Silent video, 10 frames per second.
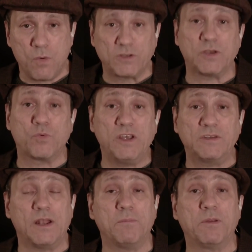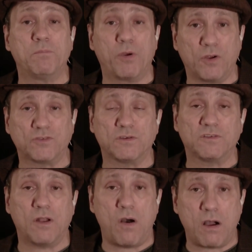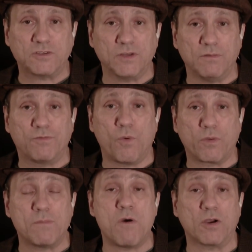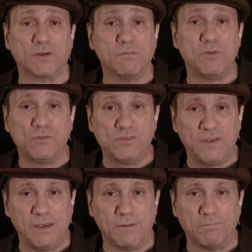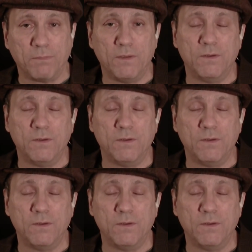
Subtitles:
which had recently been purchased at auction for the Martin Museum.